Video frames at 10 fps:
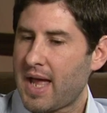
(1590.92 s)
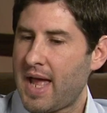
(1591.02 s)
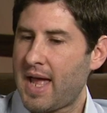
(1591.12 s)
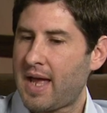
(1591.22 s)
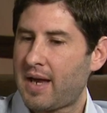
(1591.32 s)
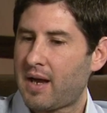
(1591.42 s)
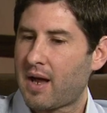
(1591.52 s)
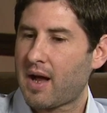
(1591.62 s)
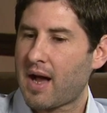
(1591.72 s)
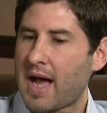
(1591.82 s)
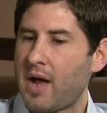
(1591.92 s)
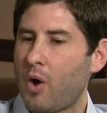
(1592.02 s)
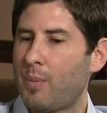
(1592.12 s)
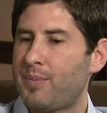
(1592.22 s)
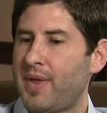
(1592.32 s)
And I
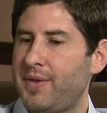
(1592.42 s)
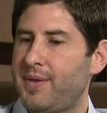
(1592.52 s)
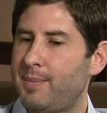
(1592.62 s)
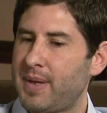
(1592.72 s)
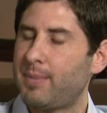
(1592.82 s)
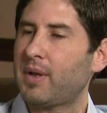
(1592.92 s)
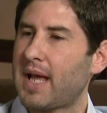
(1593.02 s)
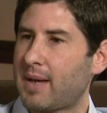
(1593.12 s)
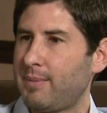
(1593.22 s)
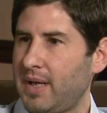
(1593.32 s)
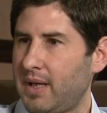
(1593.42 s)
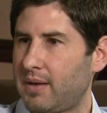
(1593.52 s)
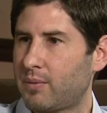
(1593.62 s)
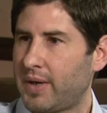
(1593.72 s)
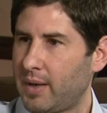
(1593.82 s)
hope that the people like
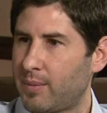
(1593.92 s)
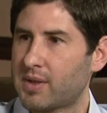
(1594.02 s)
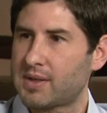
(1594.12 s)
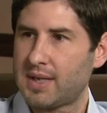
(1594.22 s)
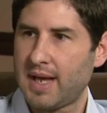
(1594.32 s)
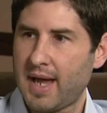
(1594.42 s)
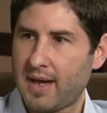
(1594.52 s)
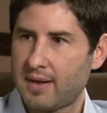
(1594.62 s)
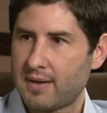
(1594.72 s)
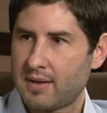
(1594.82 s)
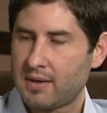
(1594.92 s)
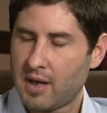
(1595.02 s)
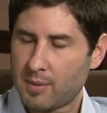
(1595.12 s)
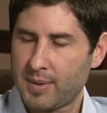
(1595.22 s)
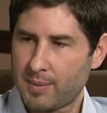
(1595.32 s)
me reading books today,
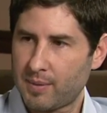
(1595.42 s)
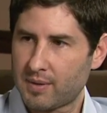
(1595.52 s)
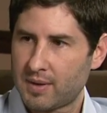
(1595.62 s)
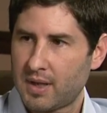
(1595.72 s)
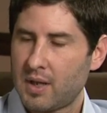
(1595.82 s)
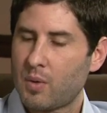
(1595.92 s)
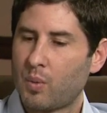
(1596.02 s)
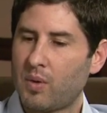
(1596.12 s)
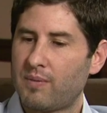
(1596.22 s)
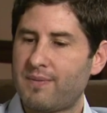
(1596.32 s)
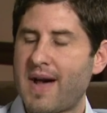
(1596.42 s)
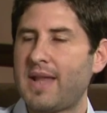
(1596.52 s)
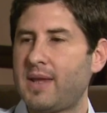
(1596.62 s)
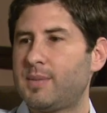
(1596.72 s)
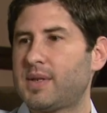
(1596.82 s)
young people, will
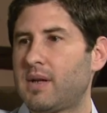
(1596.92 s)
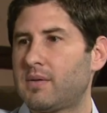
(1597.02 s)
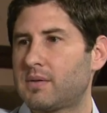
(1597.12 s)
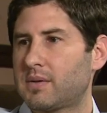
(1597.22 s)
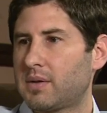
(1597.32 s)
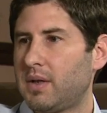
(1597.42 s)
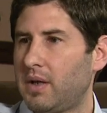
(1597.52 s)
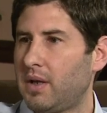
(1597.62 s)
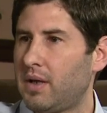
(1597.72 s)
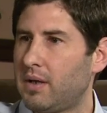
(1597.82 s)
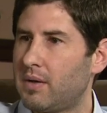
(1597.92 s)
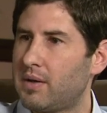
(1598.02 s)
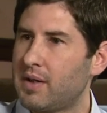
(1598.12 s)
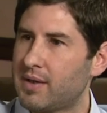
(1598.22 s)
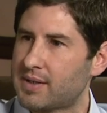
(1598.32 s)
find themselves in,
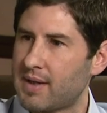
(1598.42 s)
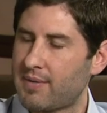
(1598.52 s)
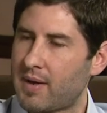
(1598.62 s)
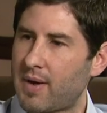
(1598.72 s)
in, the stuff I